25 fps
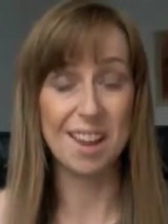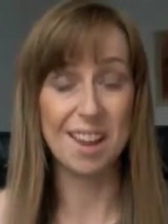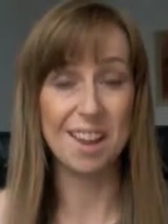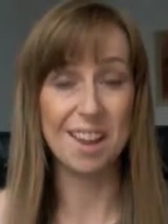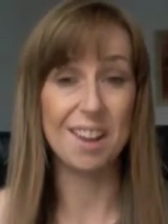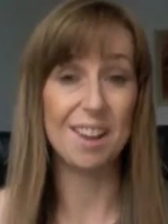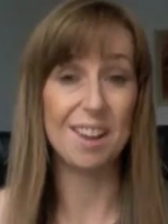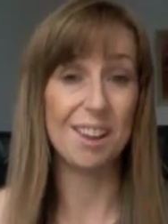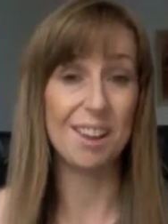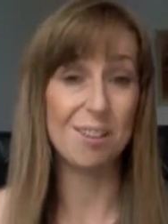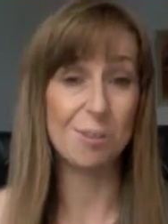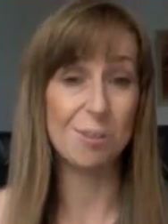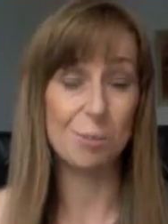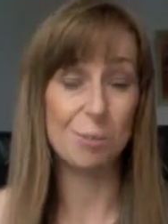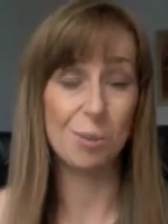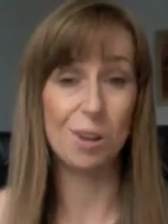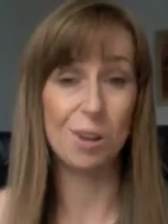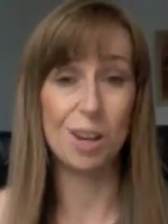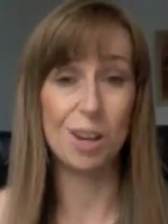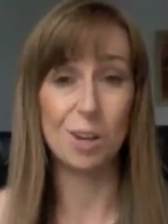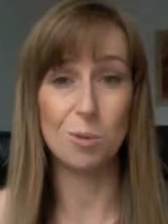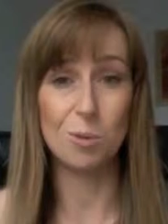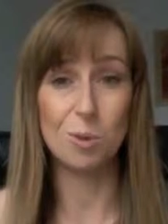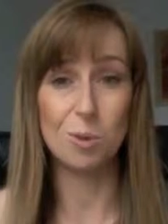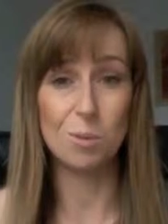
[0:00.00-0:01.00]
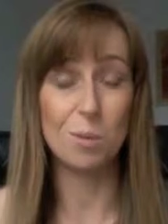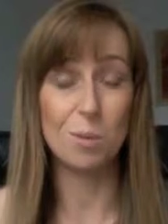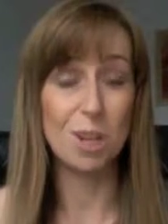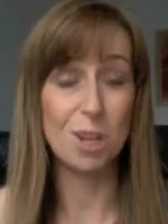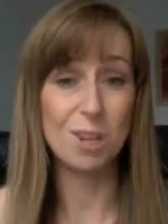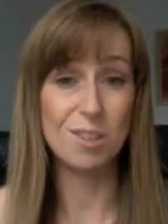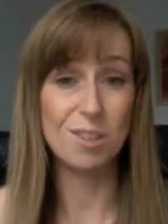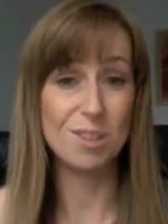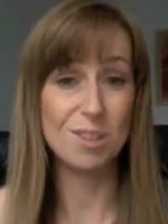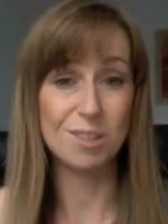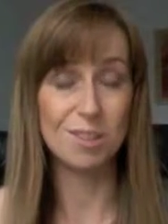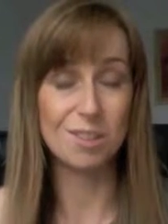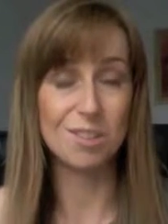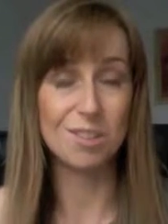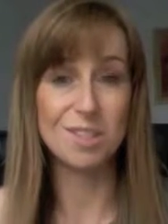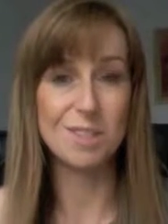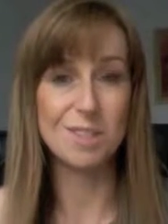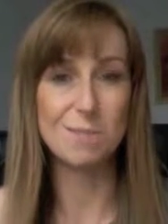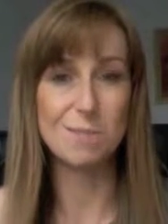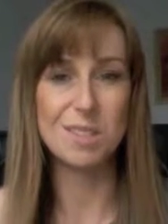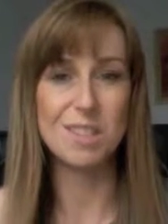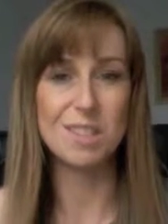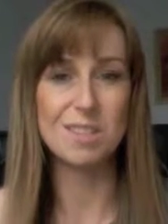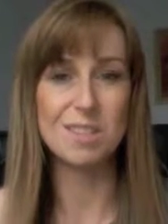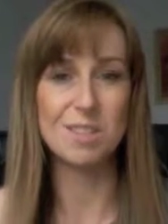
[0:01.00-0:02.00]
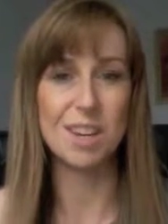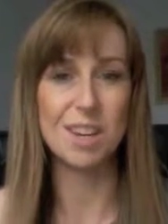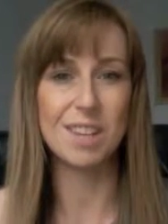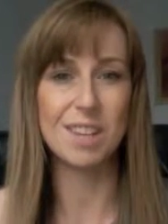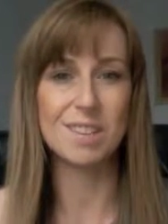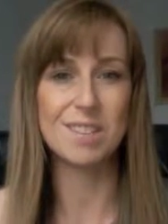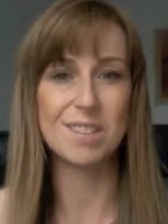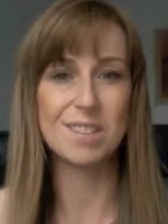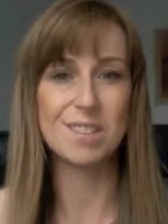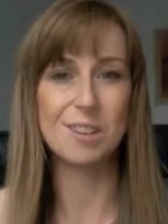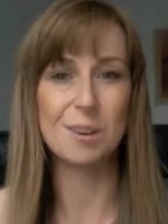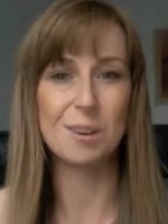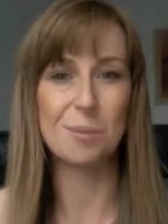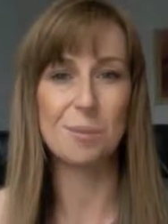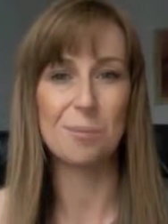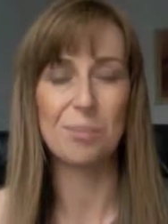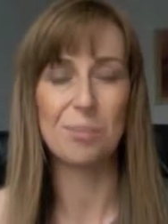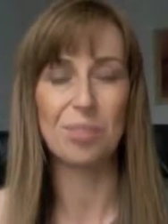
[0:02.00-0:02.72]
and I replied with my usual dismissive answer.